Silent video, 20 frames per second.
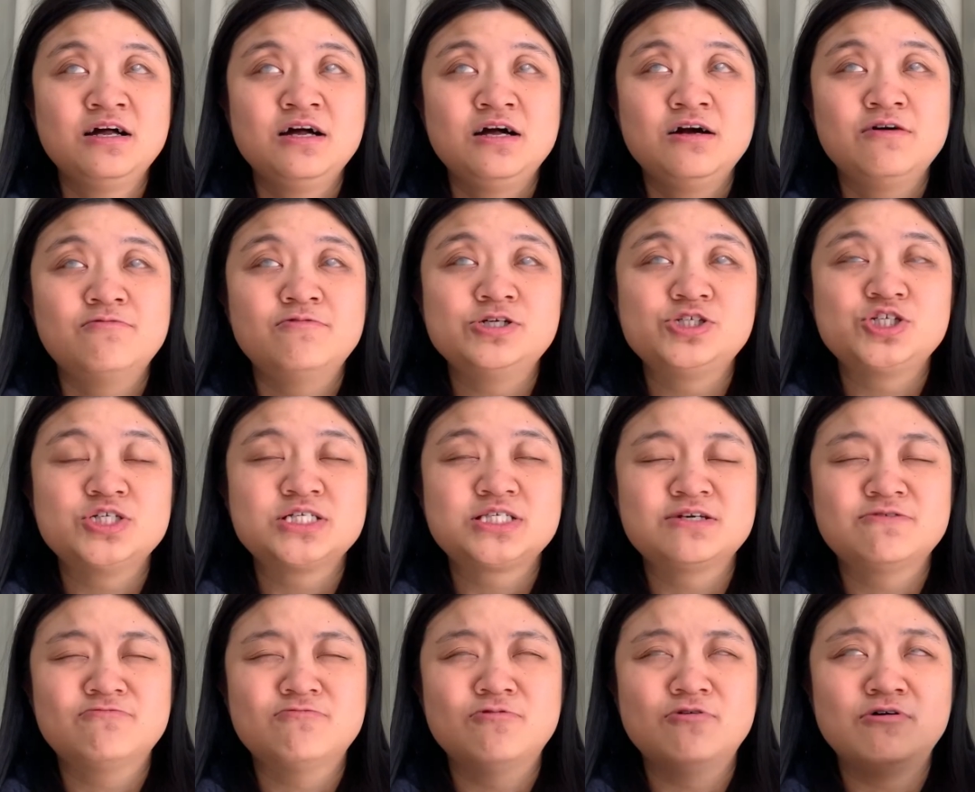which is
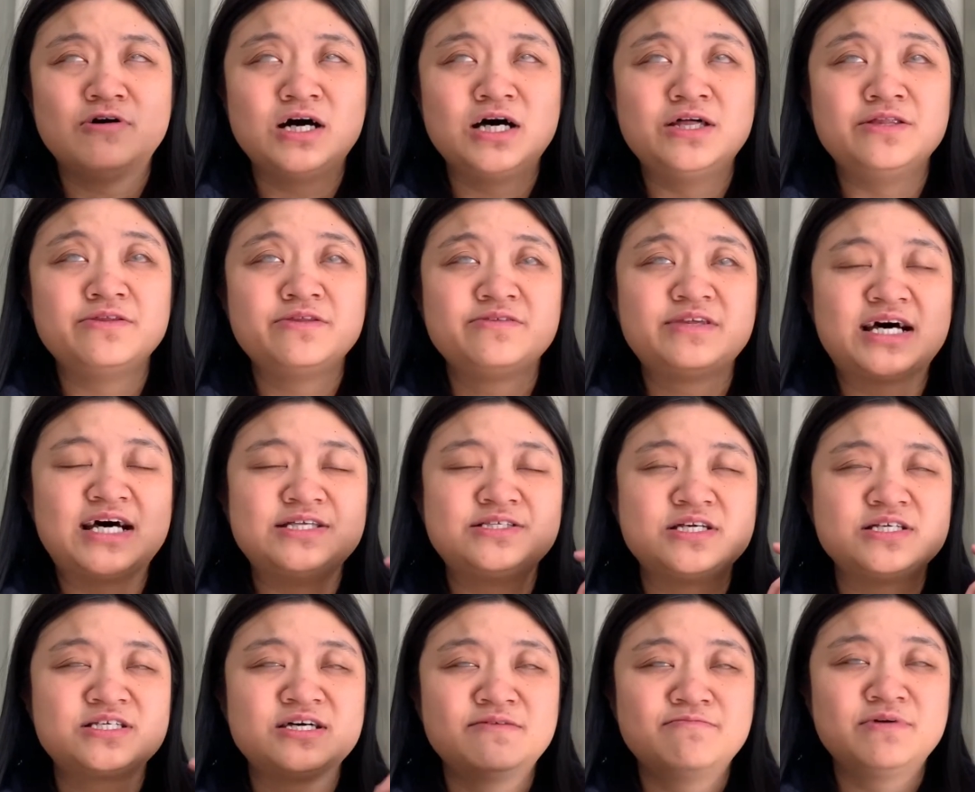the one that
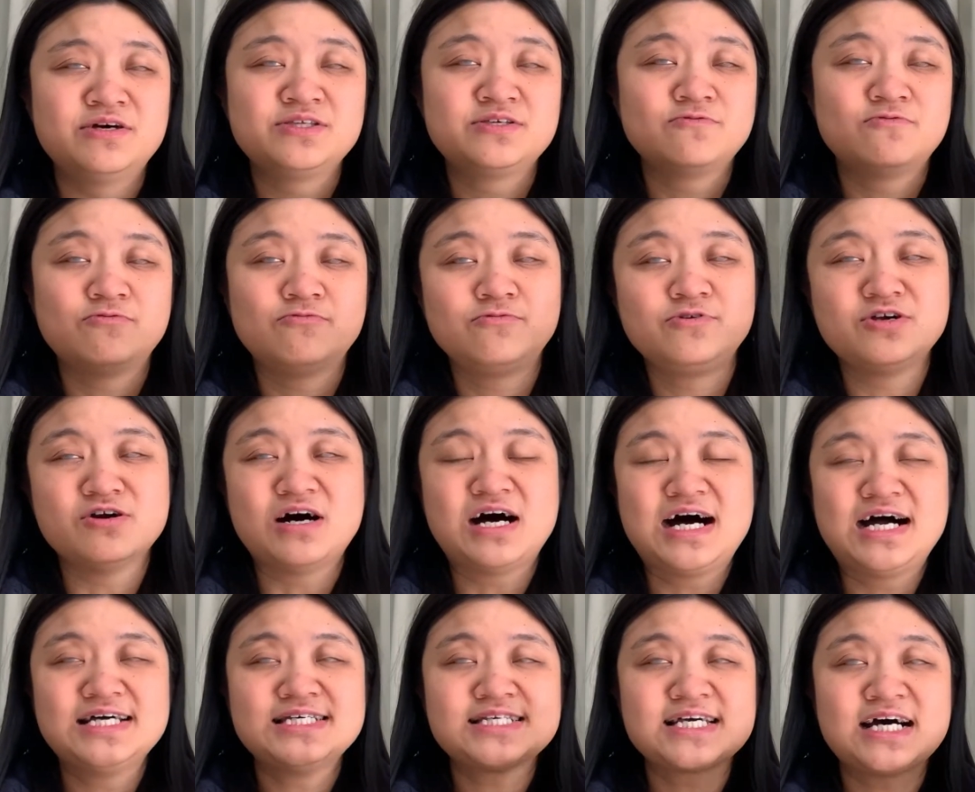determines your
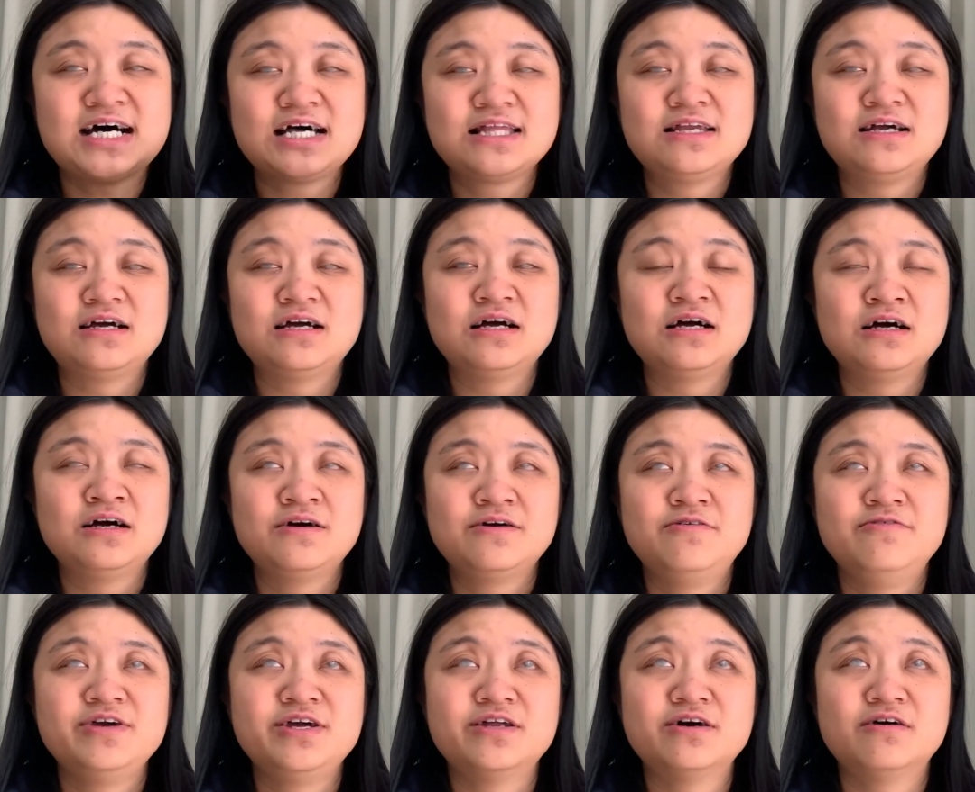eyes color,
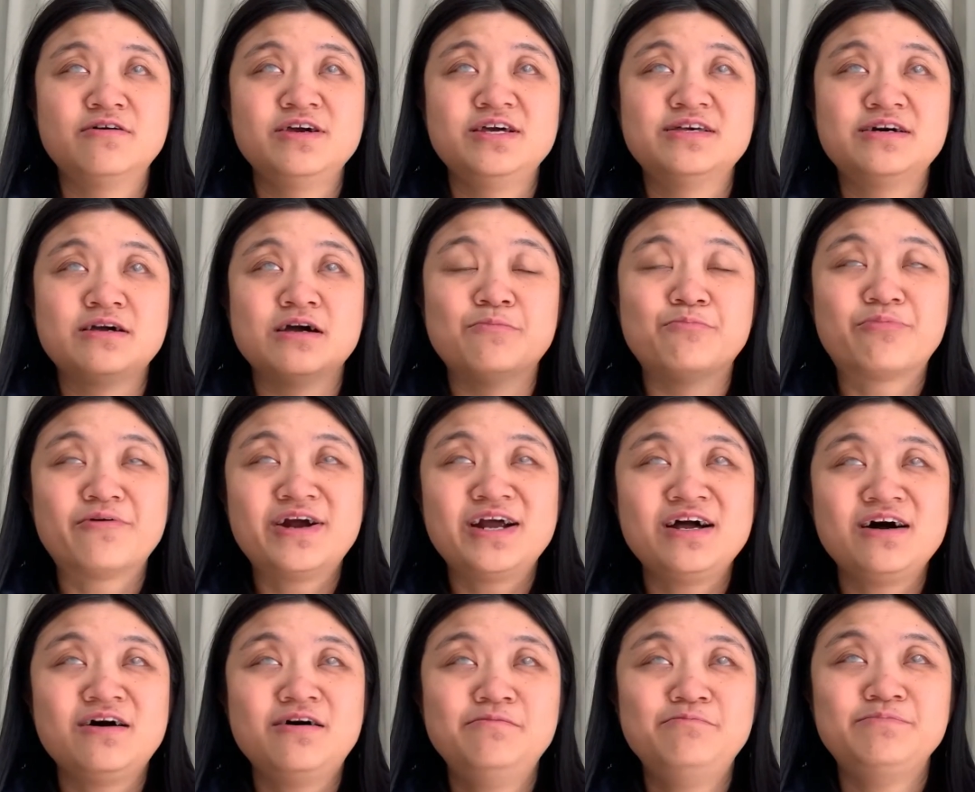either you're
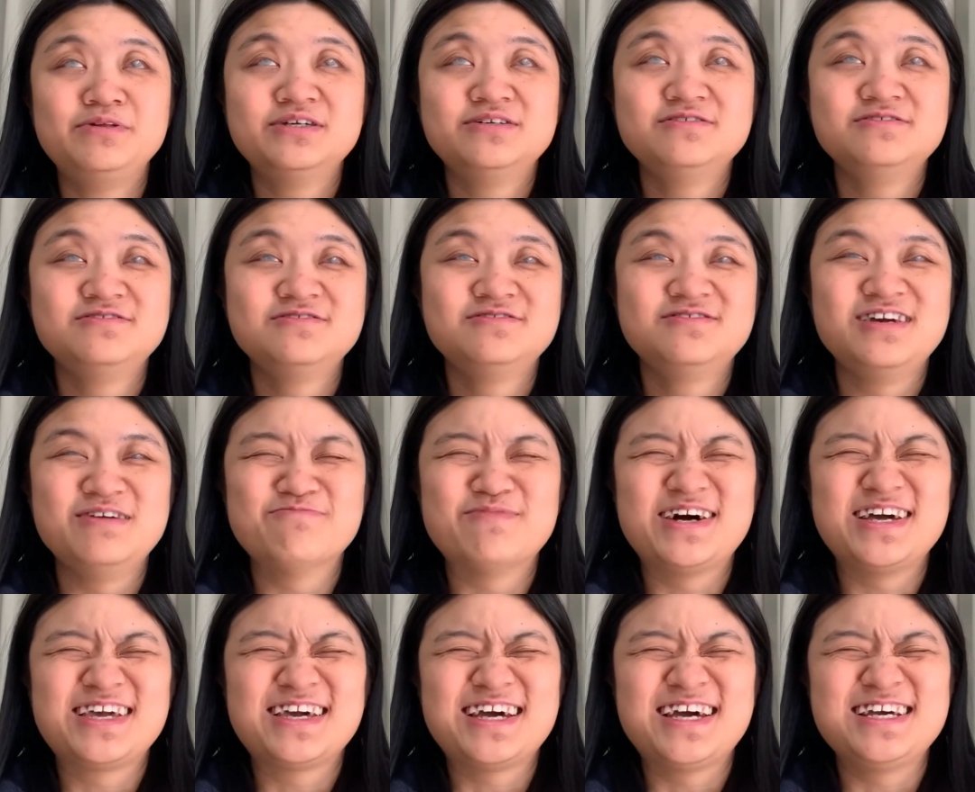brown, blue, in
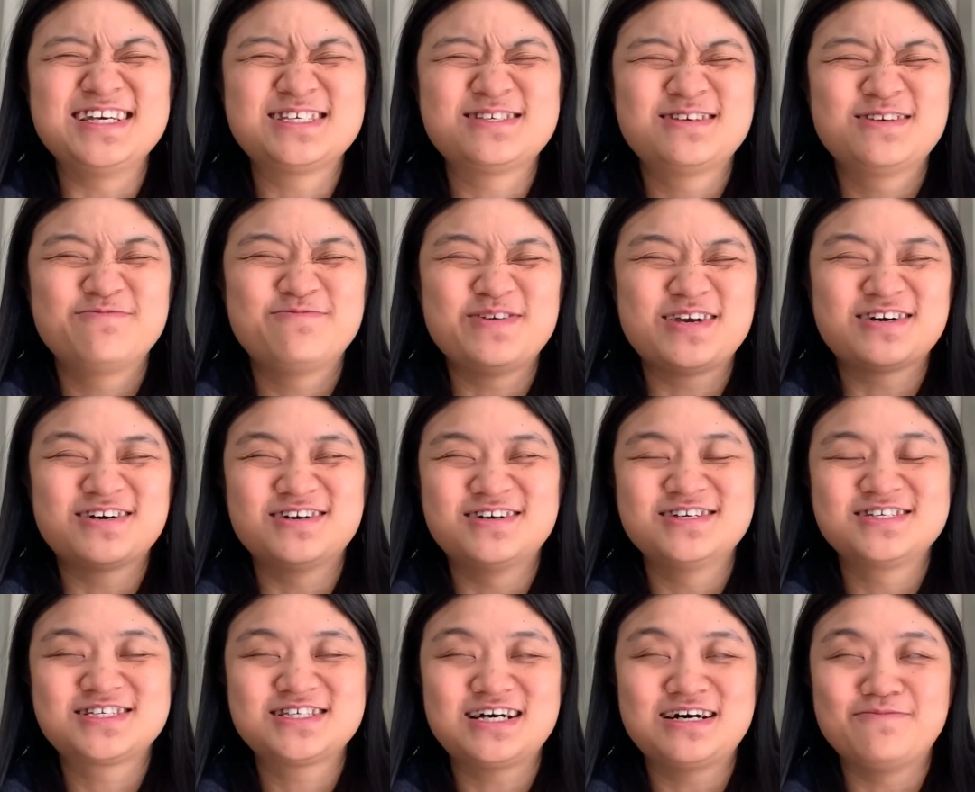my case,
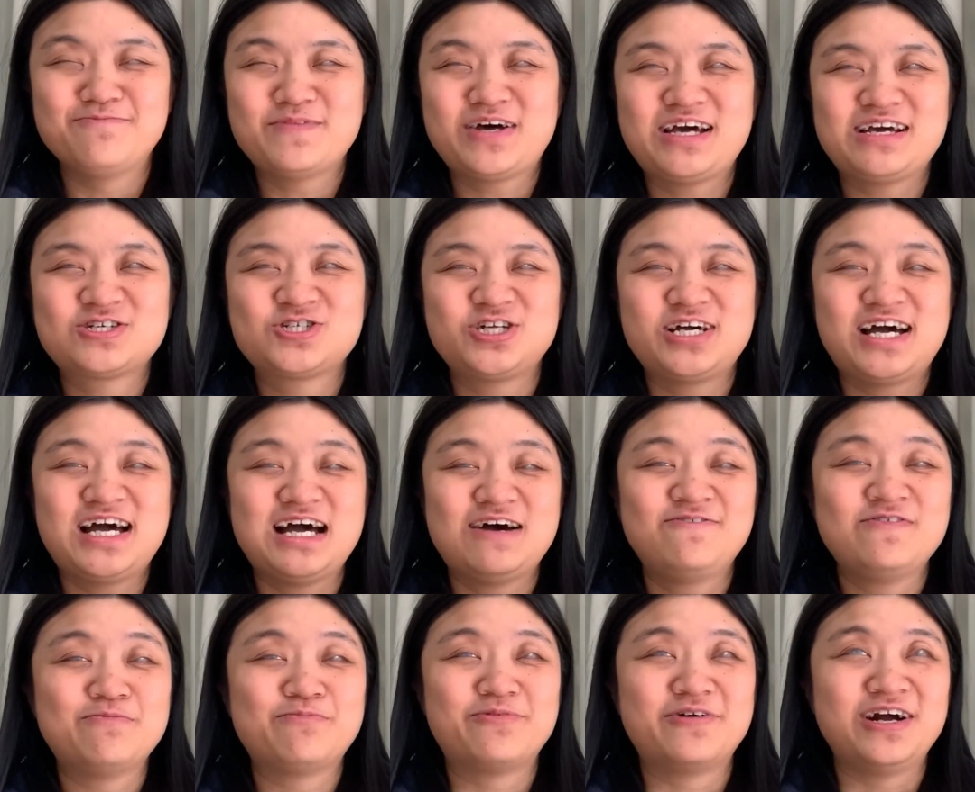because actually I
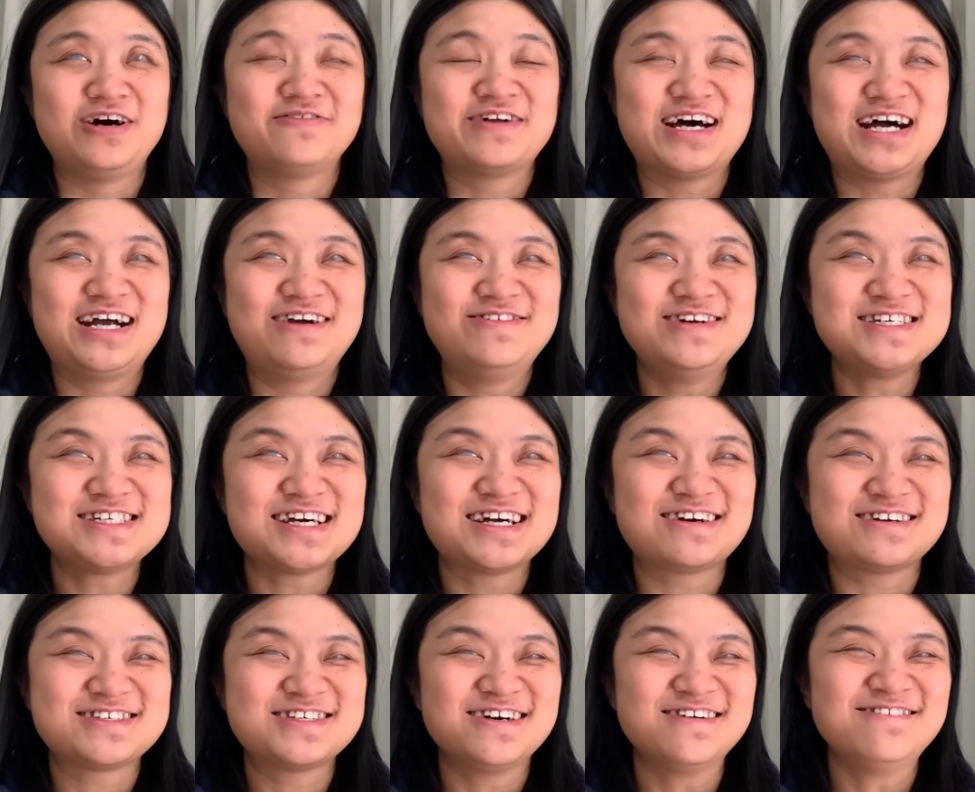have a brown iris, I
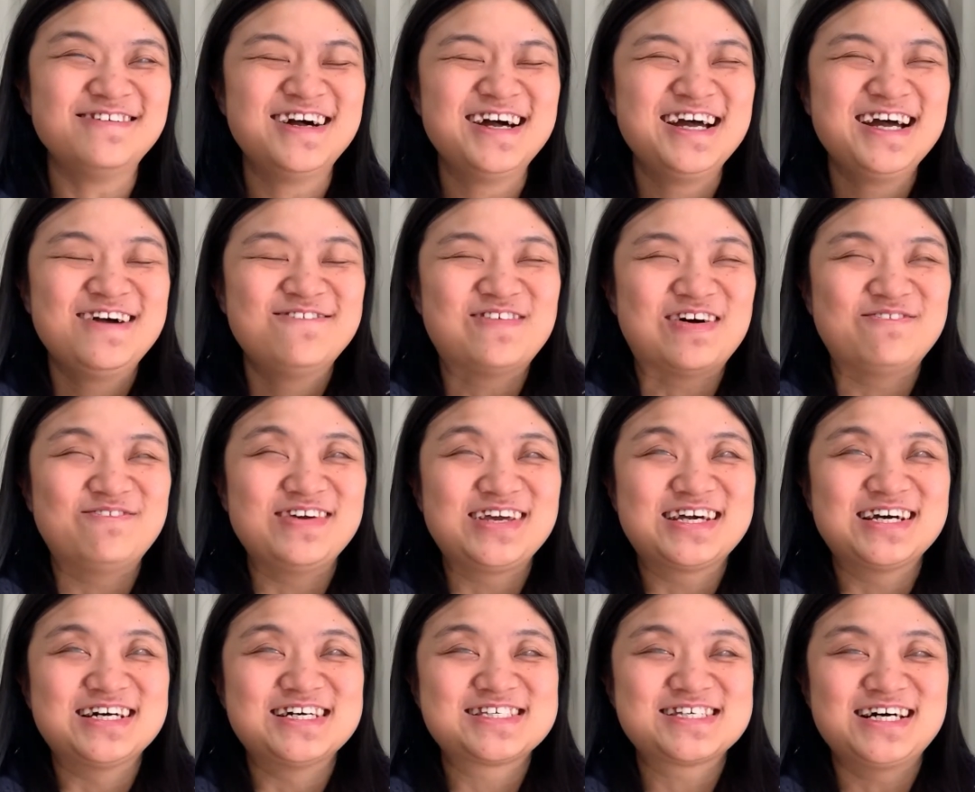got told, but
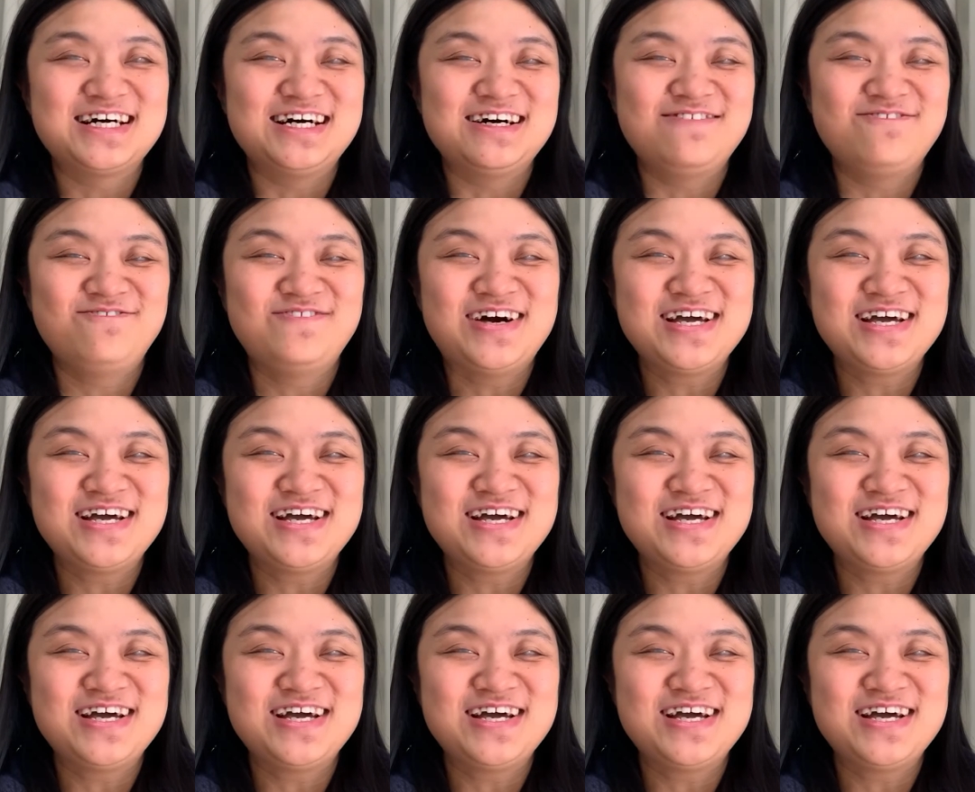because of my